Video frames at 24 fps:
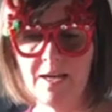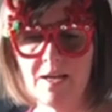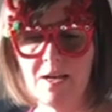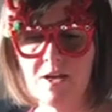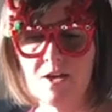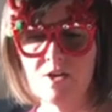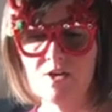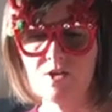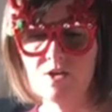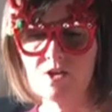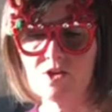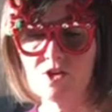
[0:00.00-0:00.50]

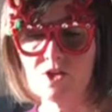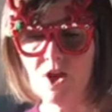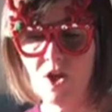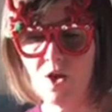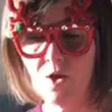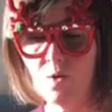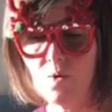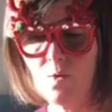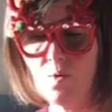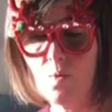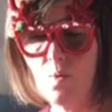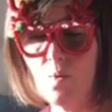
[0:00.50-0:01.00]

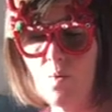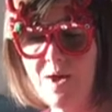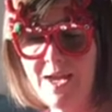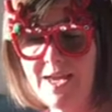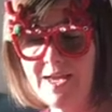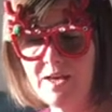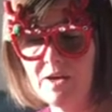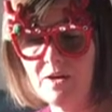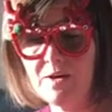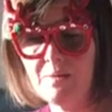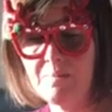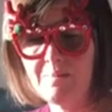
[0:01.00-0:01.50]
So we're
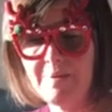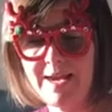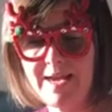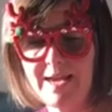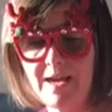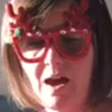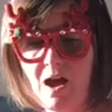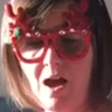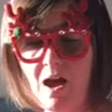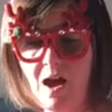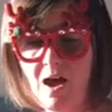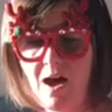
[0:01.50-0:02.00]
going to make
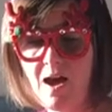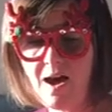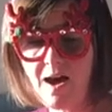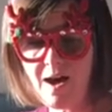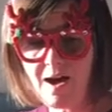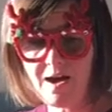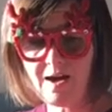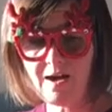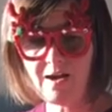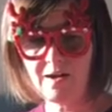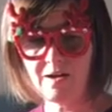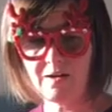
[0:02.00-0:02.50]

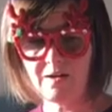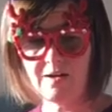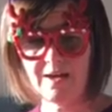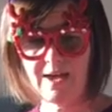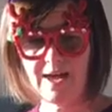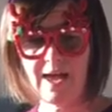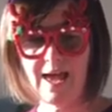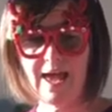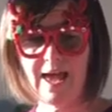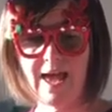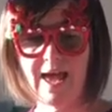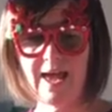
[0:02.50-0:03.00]
our
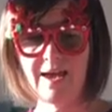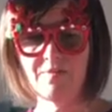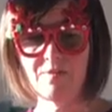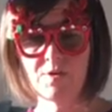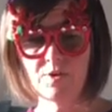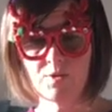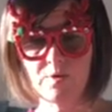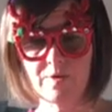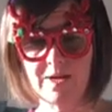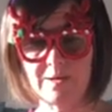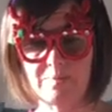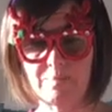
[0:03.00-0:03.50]

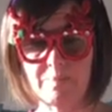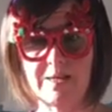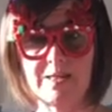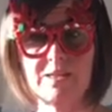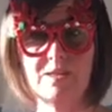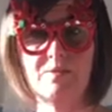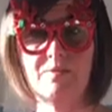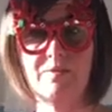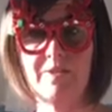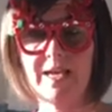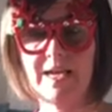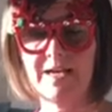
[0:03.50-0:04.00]
evergreen bit
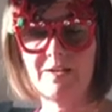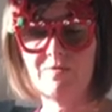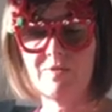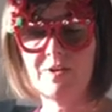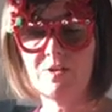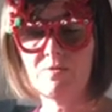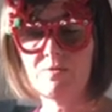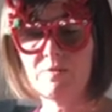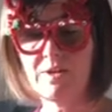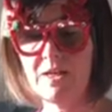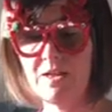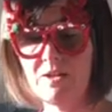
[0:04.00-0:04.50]
of the Advent
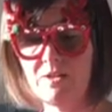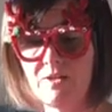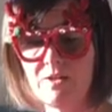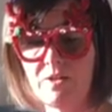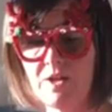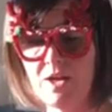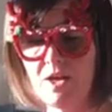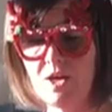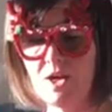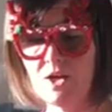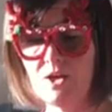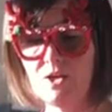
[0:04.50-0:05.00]
wreath
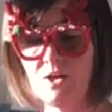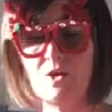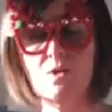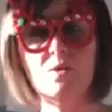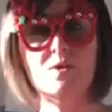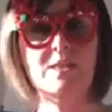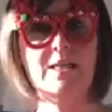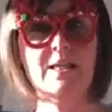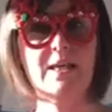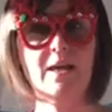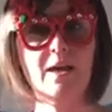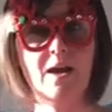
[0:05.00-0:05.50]

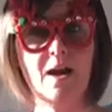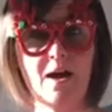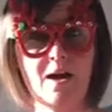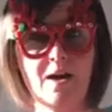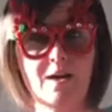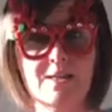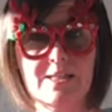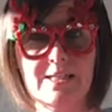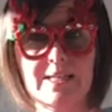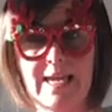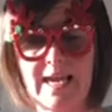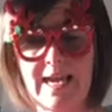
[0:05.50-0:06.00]
using card
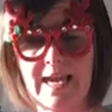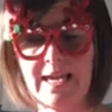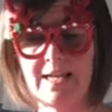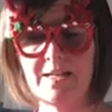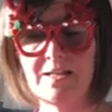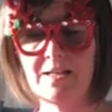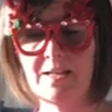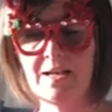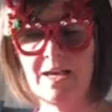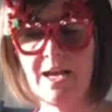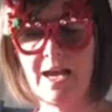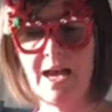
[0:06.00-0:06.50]
again
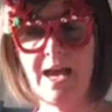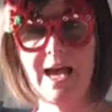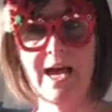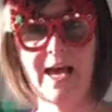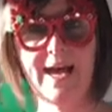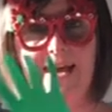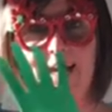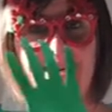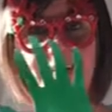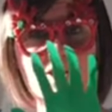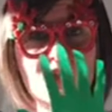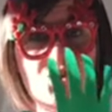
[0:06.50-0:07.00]

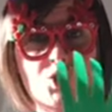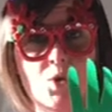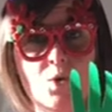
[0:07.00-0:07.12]
and your